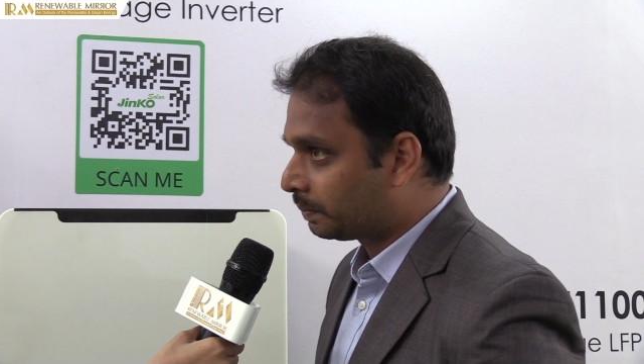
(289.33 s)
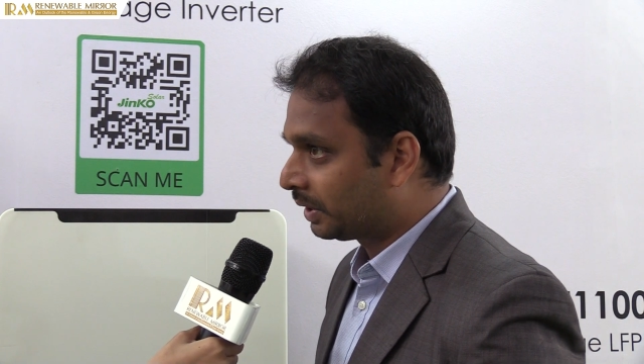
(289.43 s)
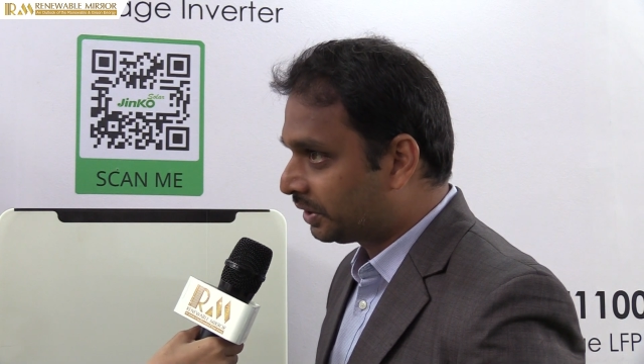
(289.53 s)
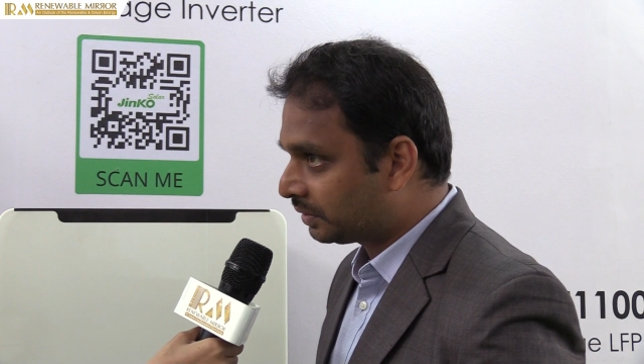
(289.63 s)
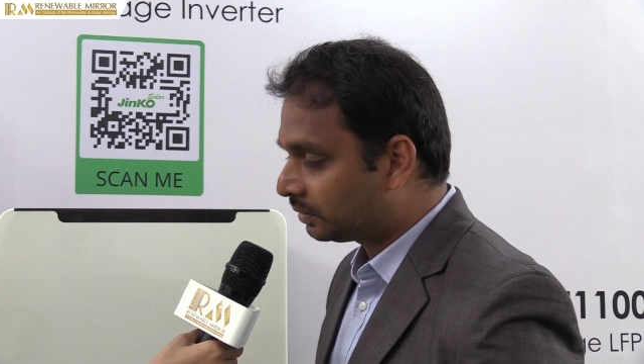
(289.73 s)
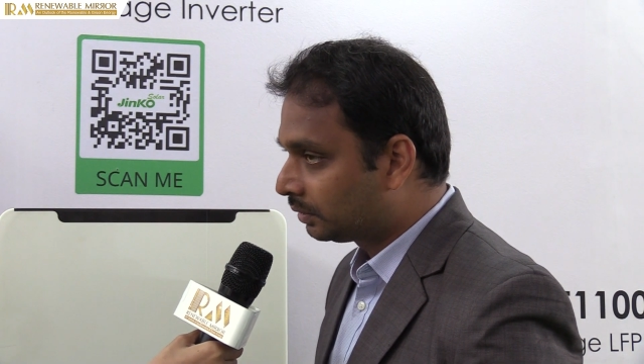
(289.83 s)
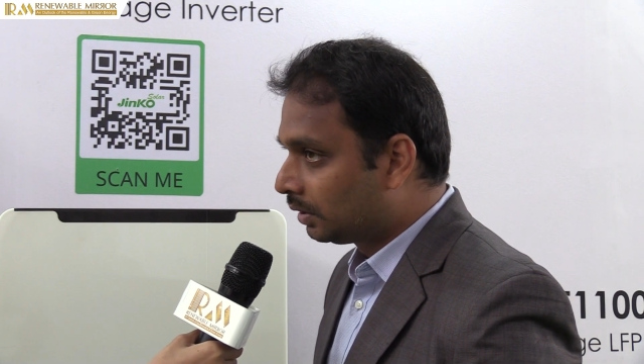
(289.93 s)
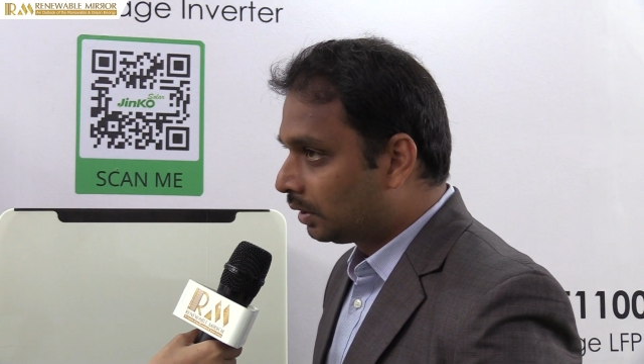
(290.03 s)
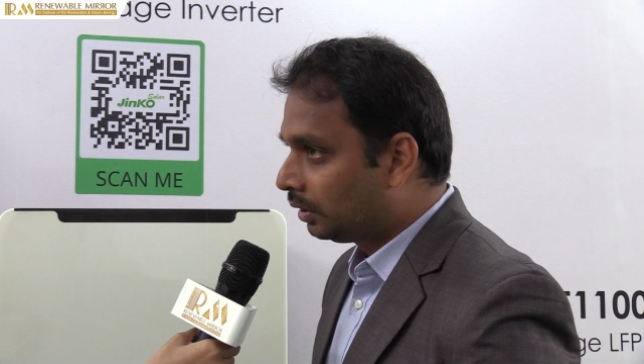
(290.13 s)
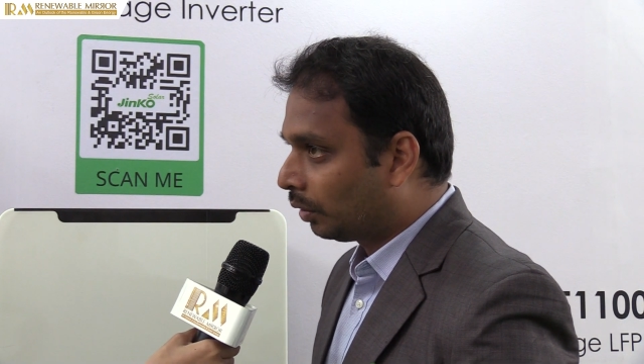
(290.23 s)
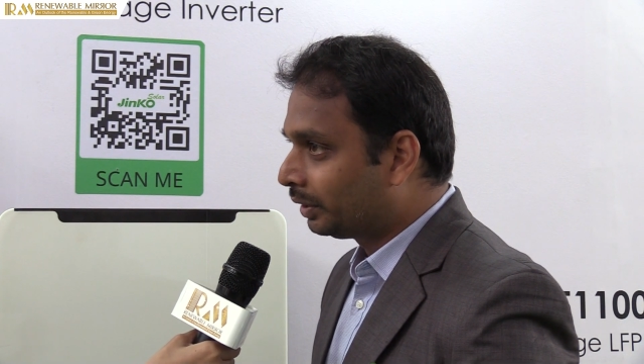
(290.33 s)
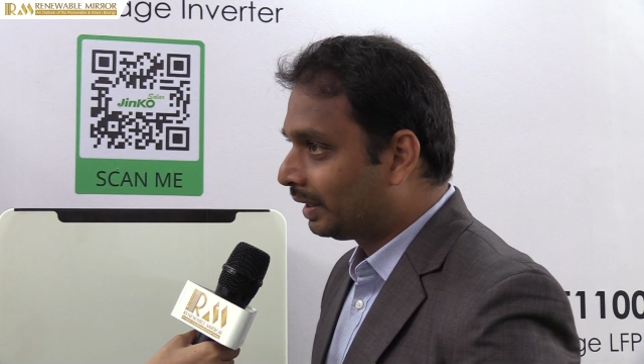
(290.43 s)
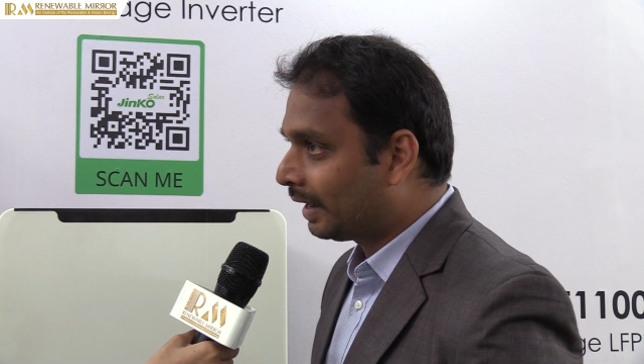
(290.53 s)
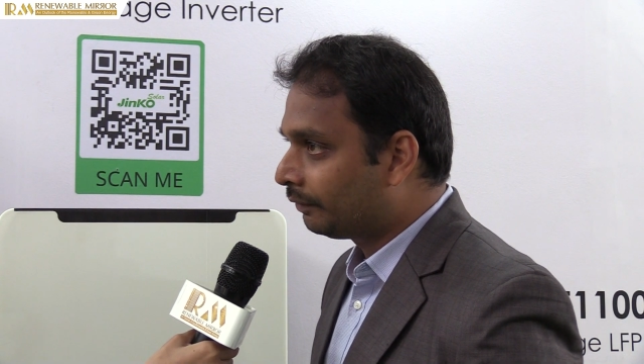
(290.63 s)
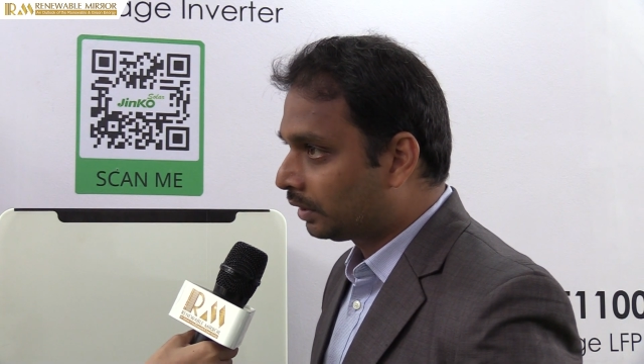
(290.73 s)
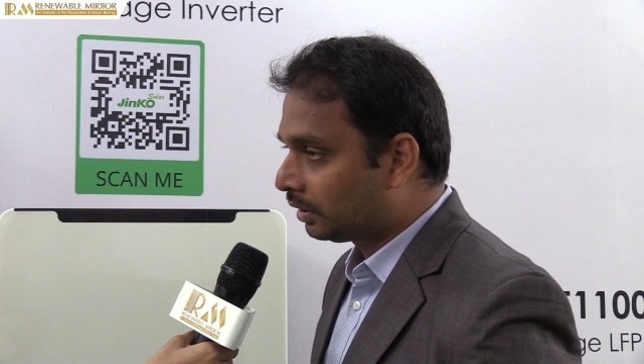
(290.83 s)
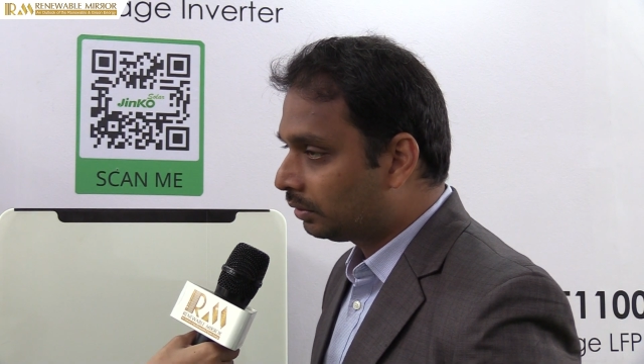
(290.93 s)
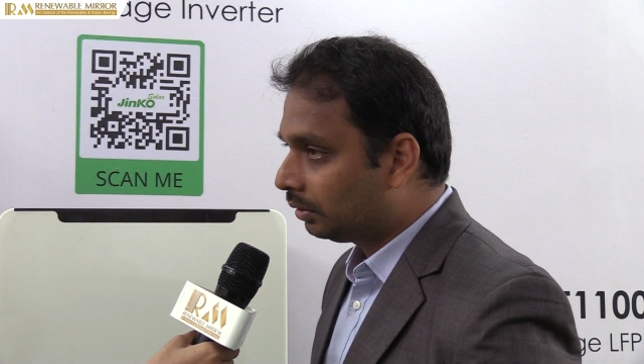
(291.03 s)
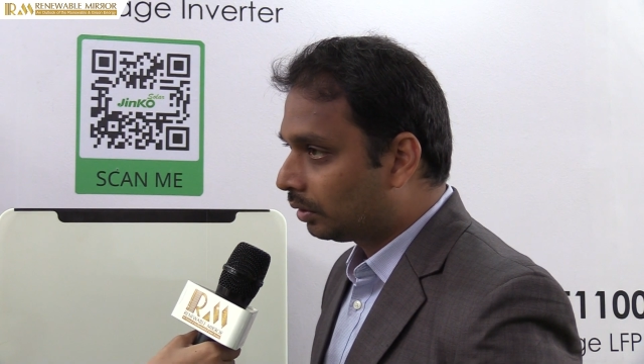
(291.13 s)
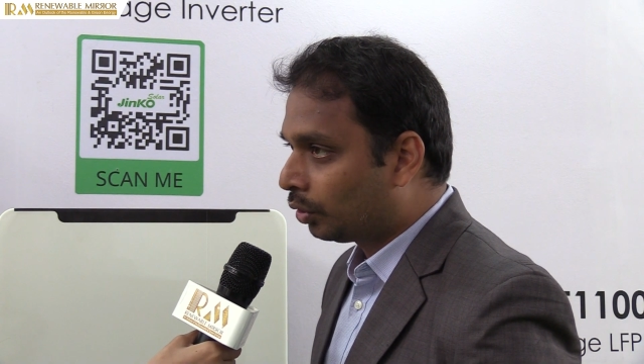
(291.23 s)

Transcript: But yes, down the line within